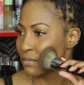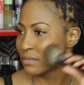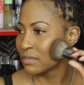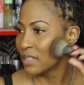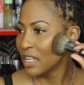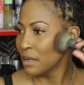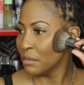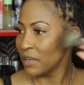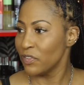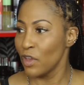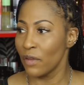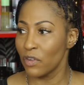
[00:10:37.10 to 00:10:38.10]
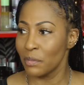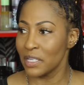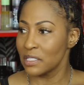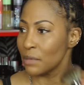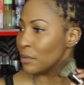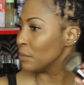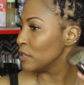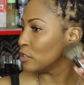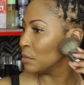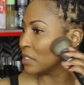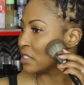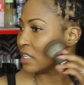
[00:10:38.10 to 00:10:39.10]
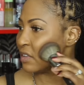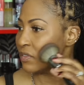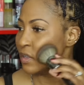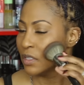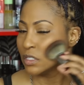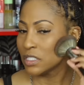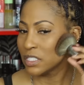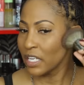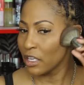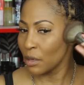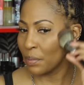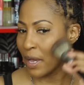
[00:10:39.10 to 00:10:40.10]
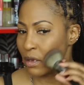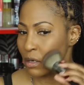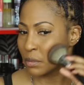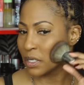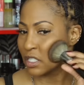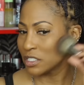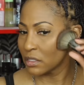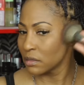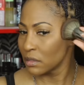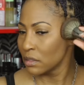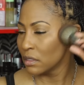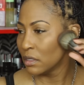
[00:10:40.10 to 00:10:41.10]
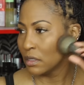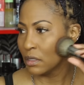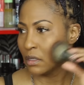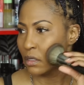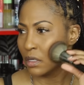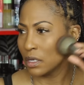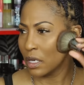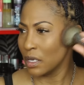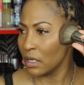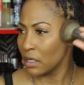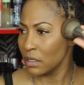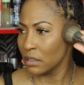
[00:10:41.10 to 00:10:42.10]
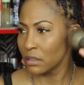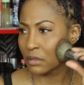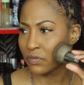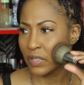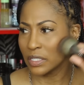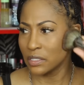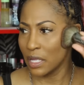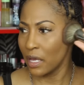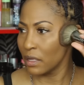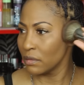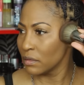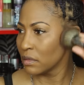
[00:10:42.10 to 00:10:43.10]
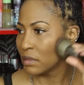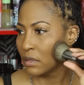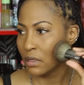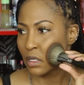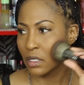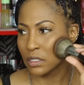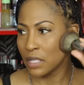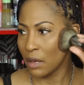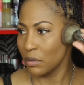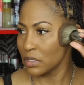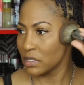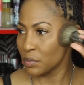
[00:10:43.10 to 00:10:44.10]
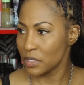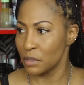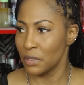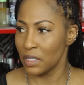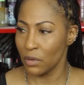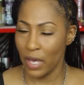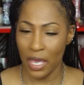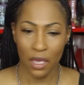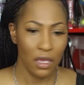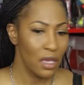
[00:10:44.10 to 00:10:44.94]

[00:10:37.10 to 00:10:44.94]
but if you ever mess up and put too much stuff, just take your powder brush and kind of fix that. Because that was supposed to be the way.